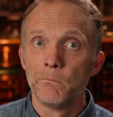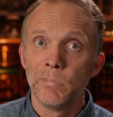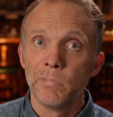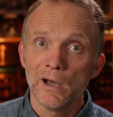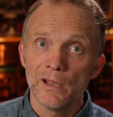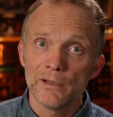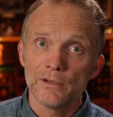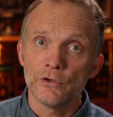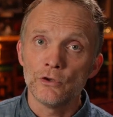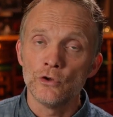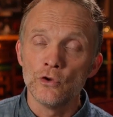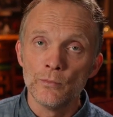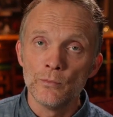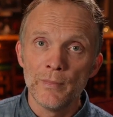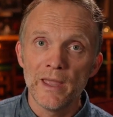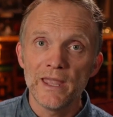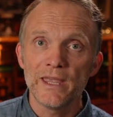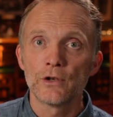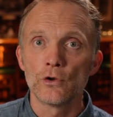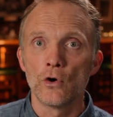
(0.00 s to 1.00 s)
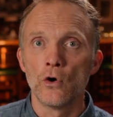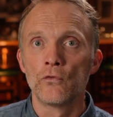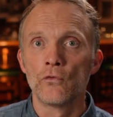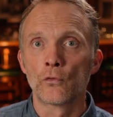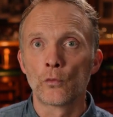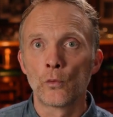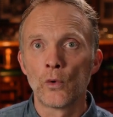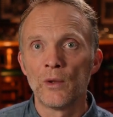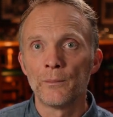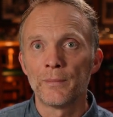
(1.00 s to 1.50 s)
But you may get
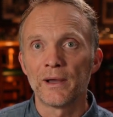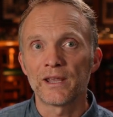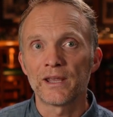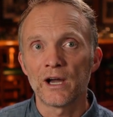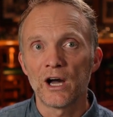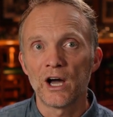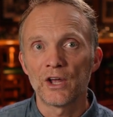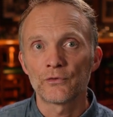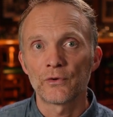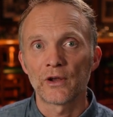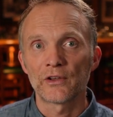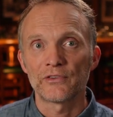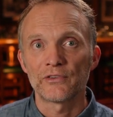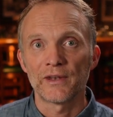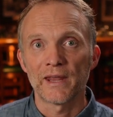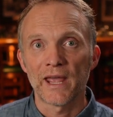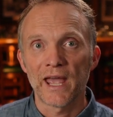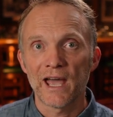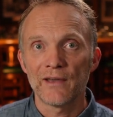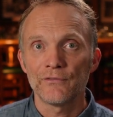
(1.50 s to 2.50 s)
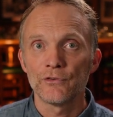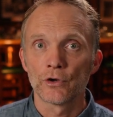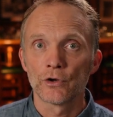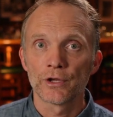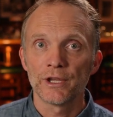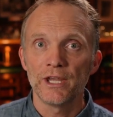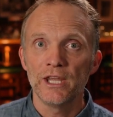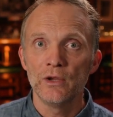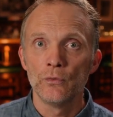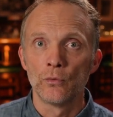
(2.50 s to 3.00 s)
overwhelmed by contracts that have your
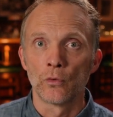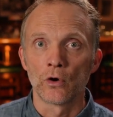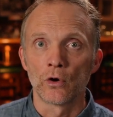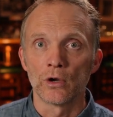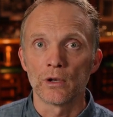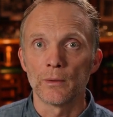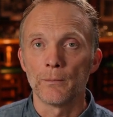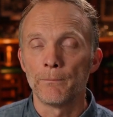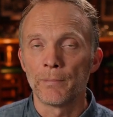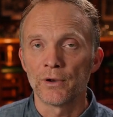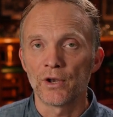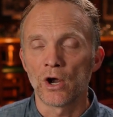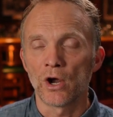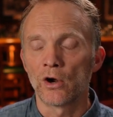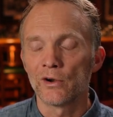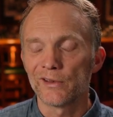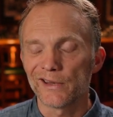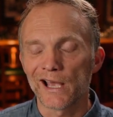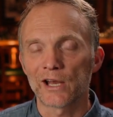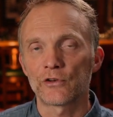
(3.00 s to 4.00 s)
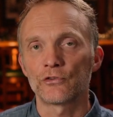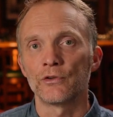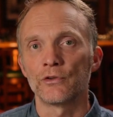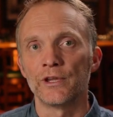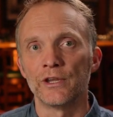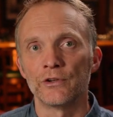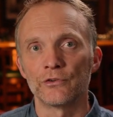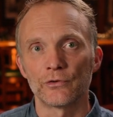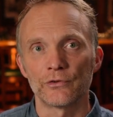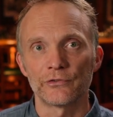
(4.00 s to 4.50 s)
keyword but aren't
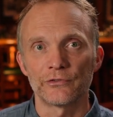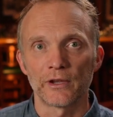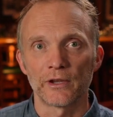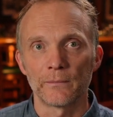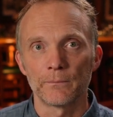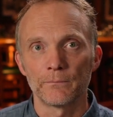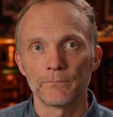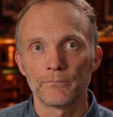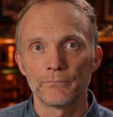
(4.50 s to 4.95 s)
actually interesting.